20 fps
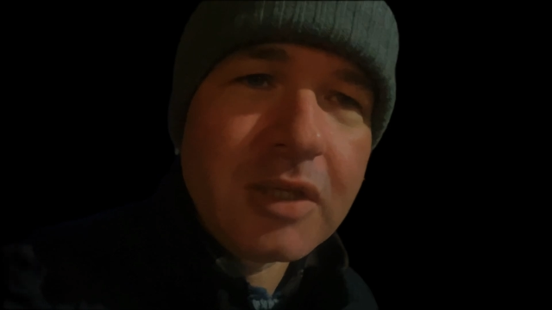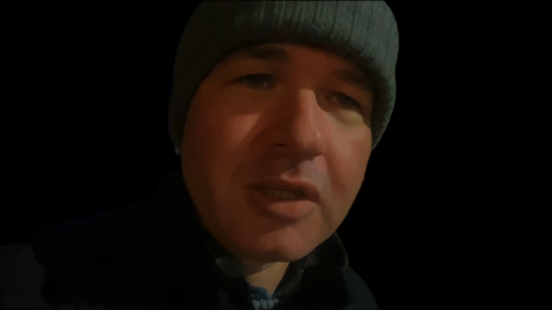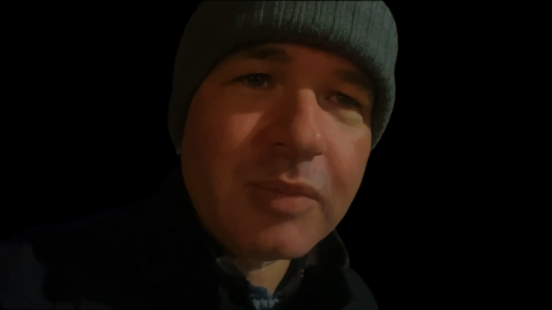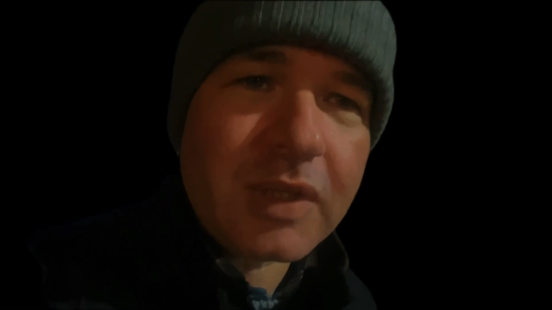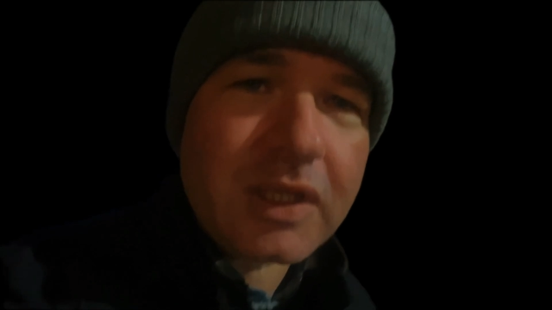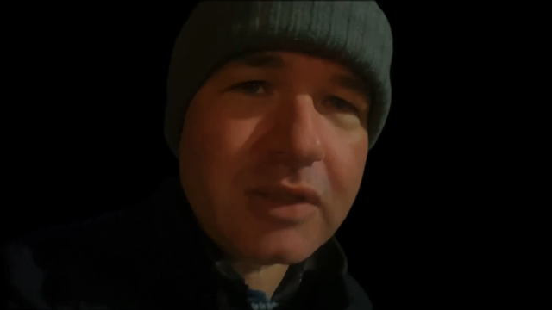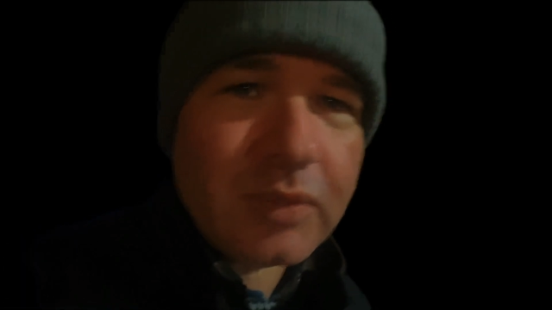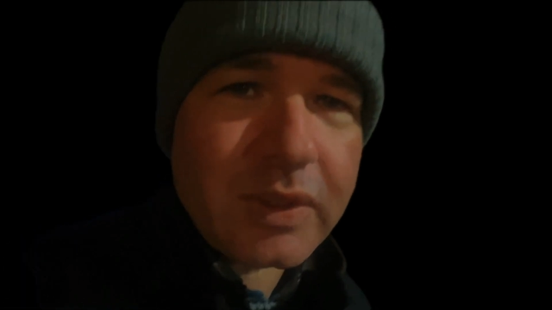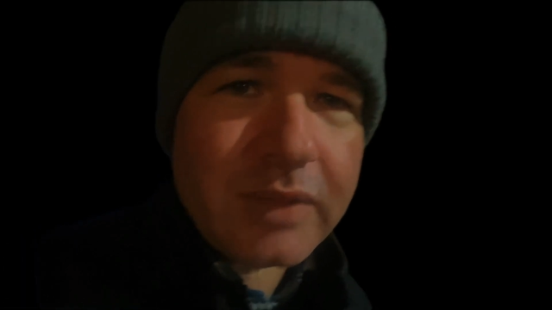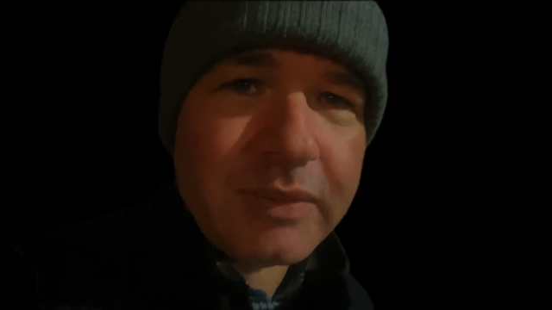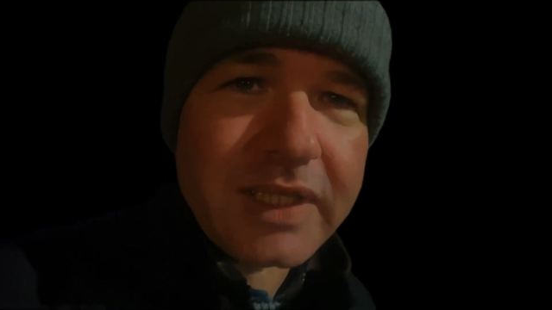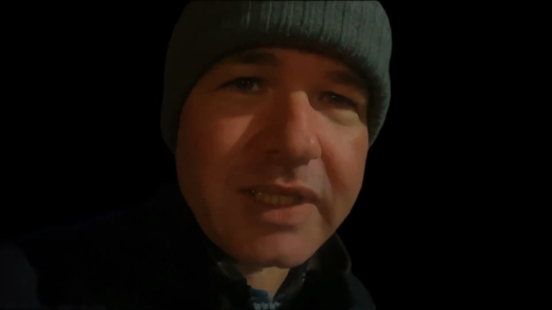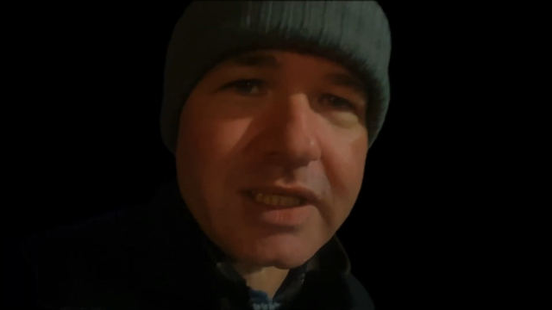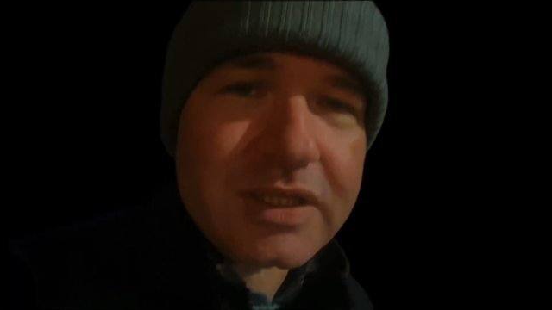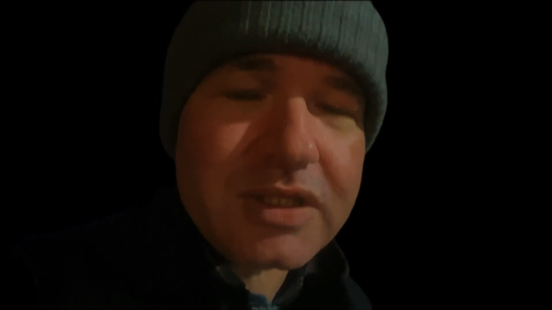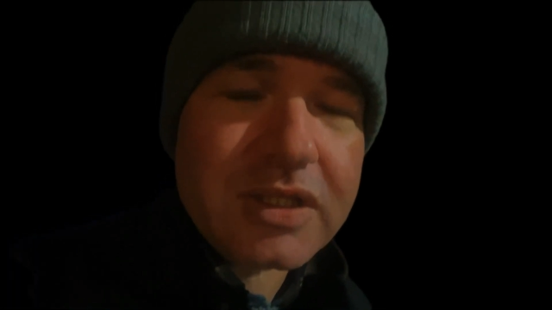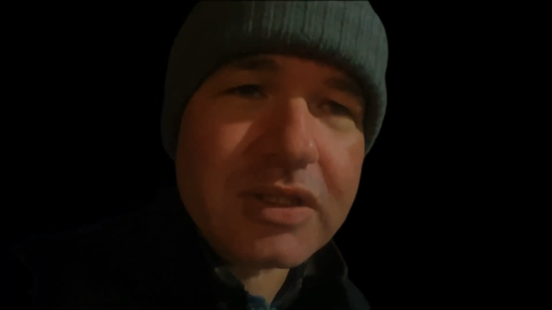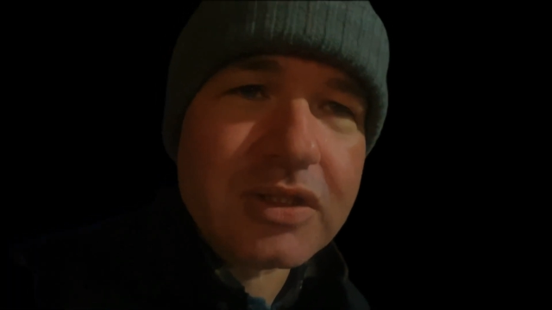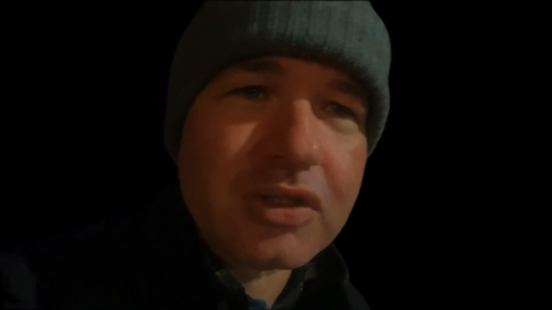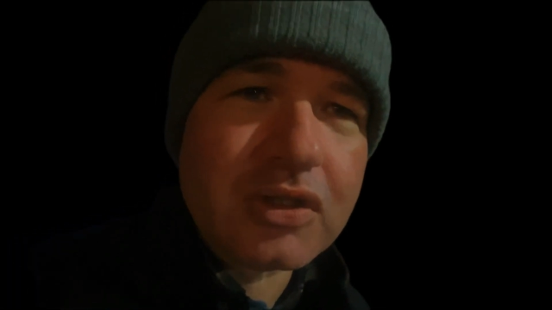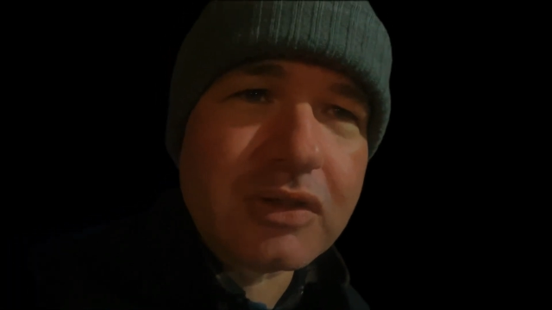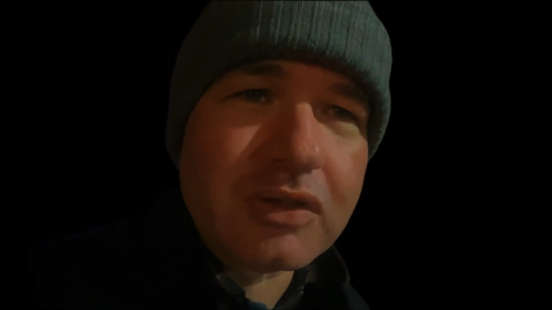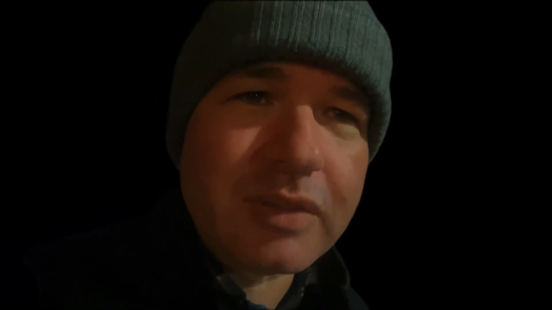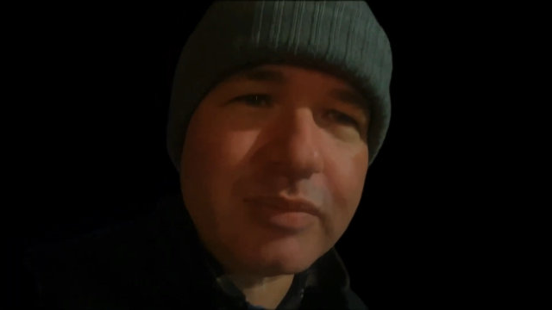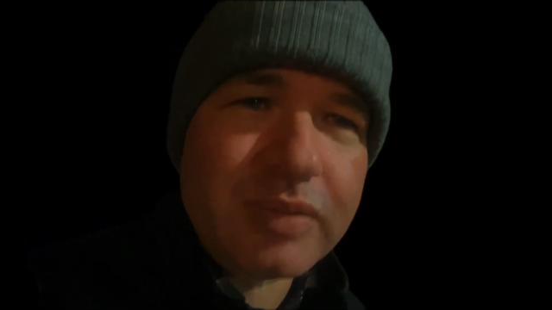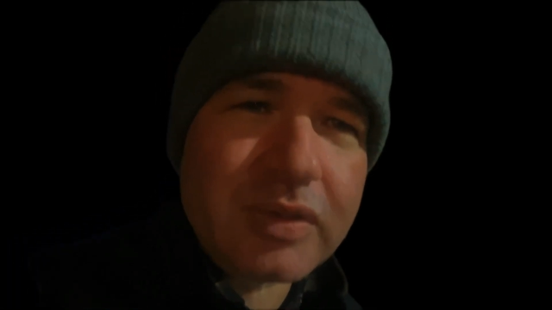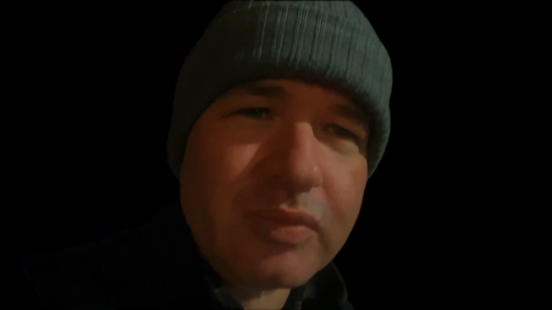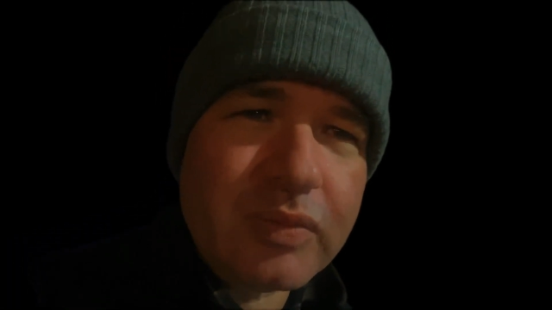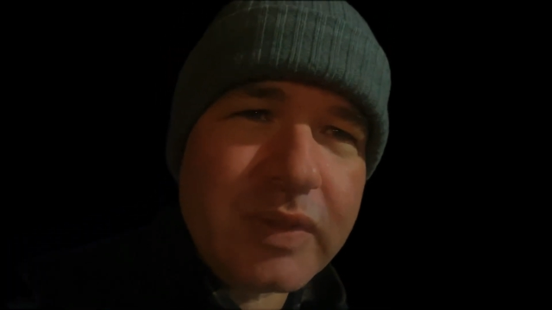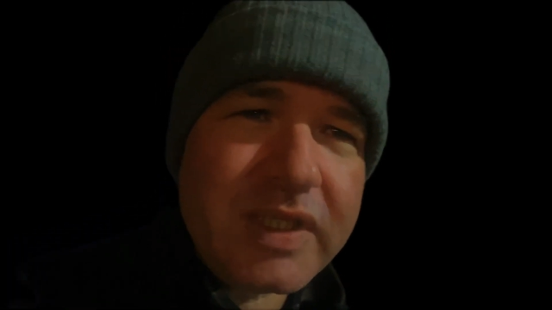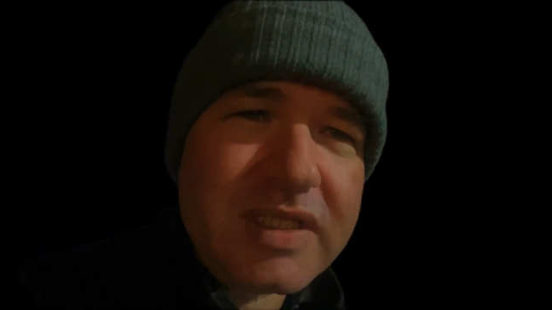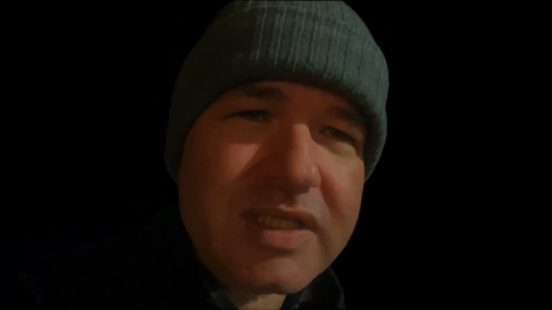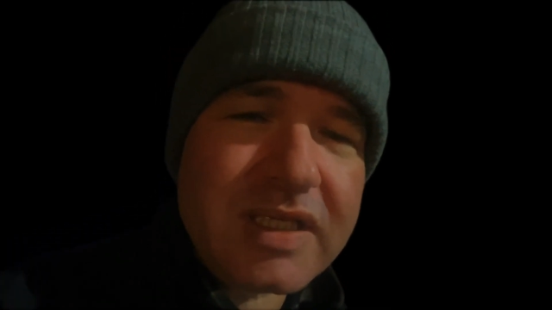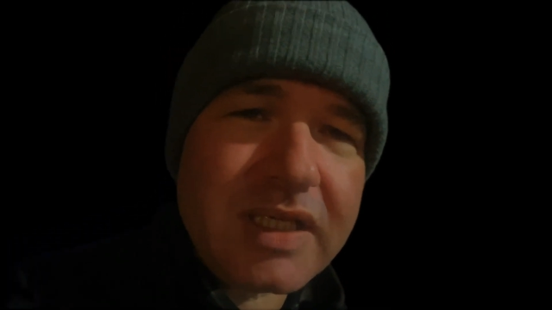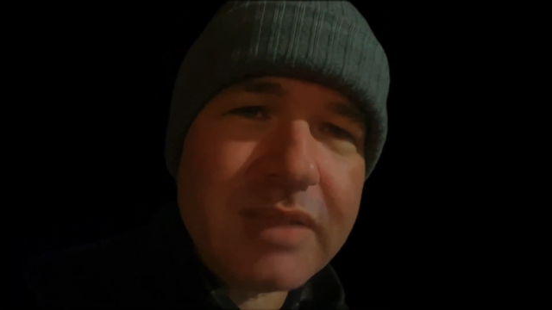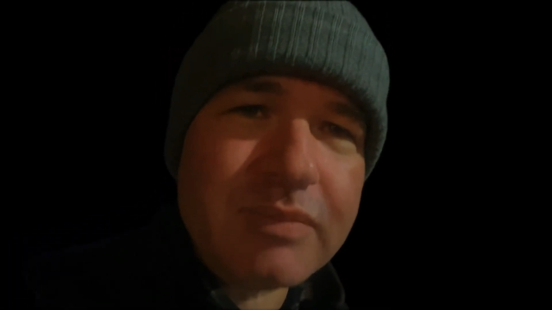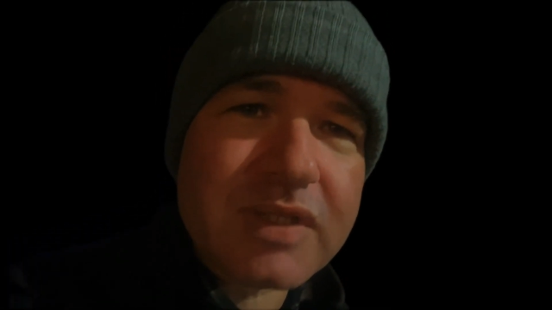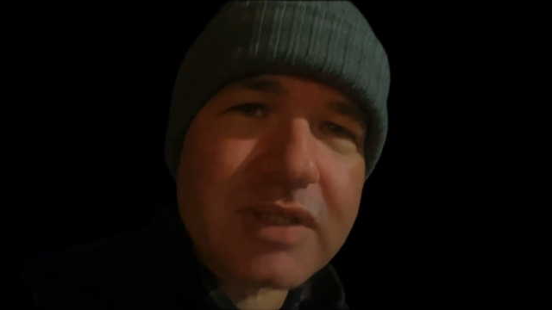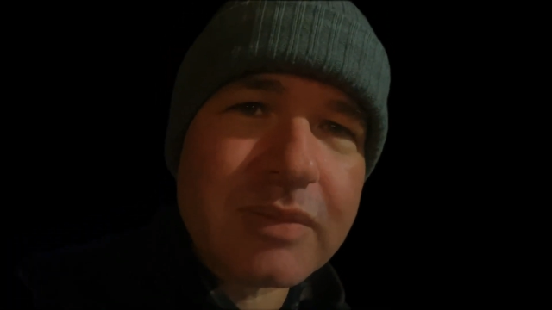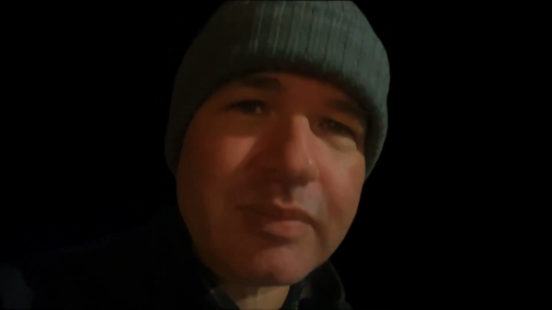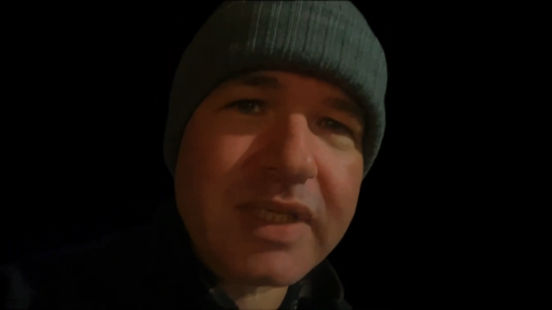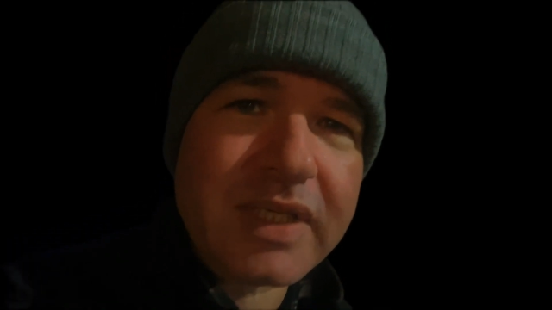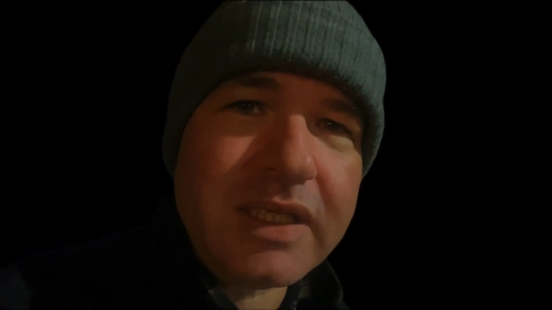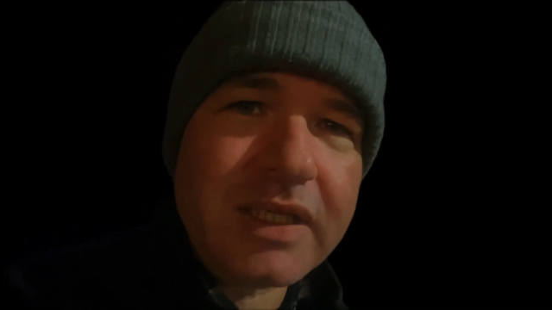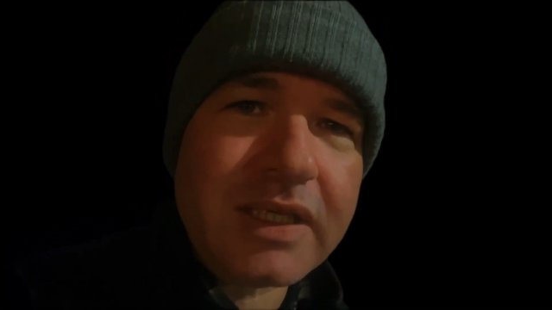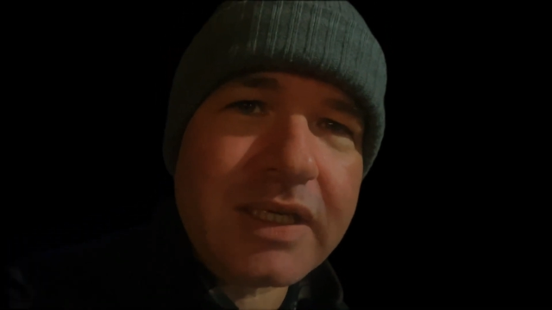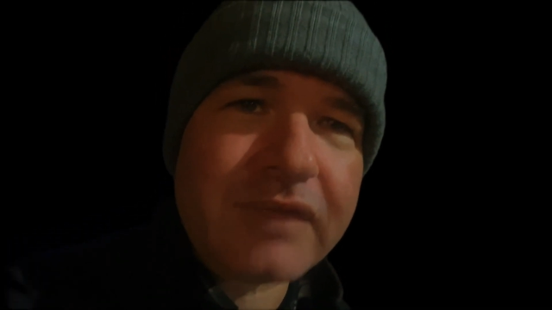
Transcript: But when we get to Europe, we seem to be uh,